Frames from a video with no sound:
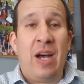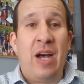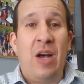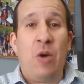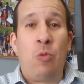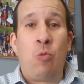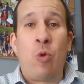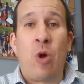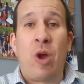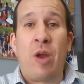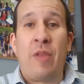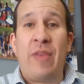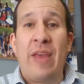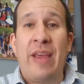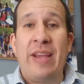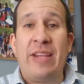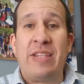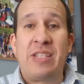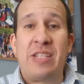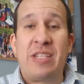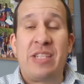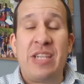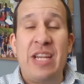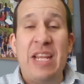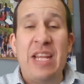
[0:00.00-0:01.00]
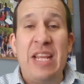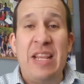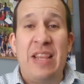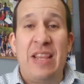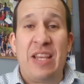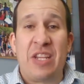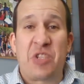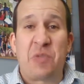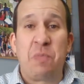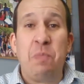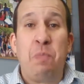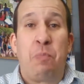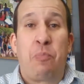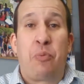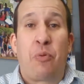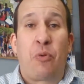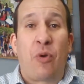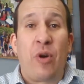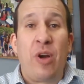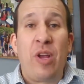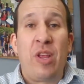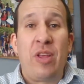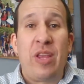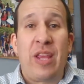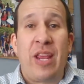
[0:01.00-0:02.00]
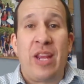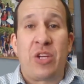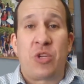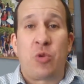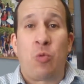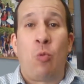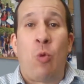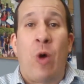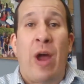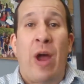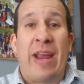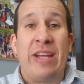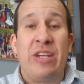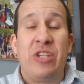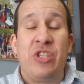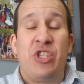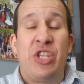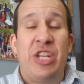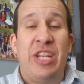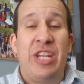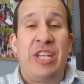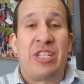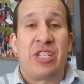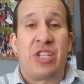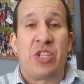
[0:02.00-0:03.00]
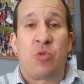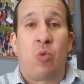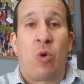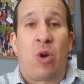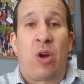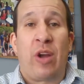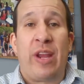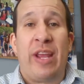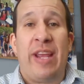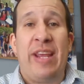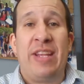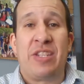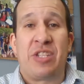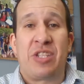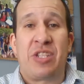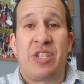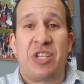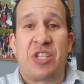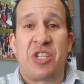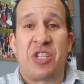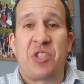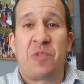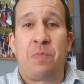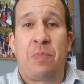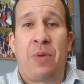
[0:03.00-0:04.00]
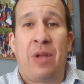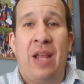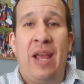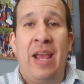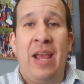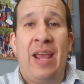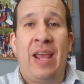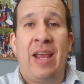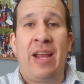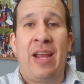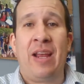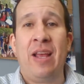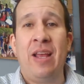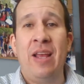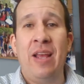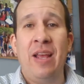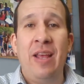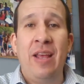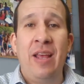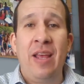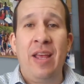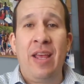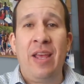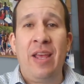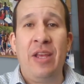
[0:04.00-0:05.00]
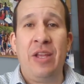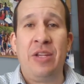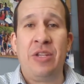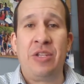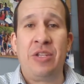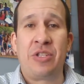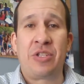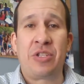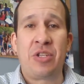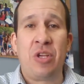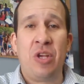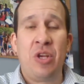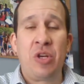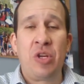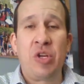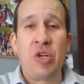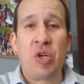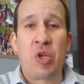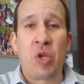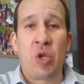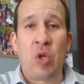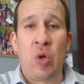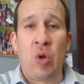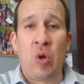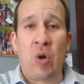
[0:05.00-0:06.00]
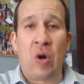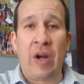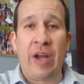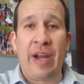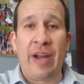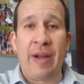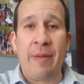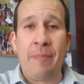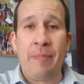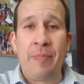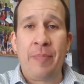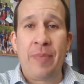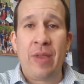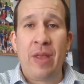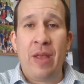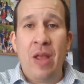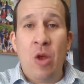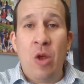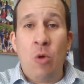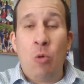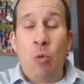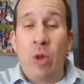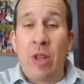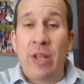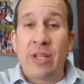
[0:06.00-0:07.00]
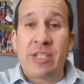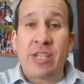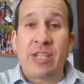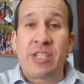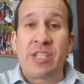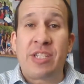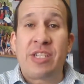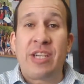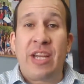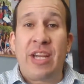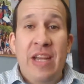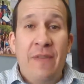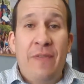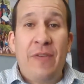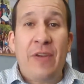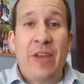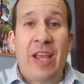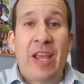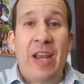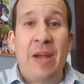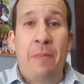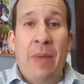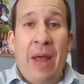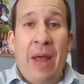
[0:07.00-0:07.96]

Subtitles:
where they see this brilliant white Jesus, where he is displaying his glory. Well, it's a significant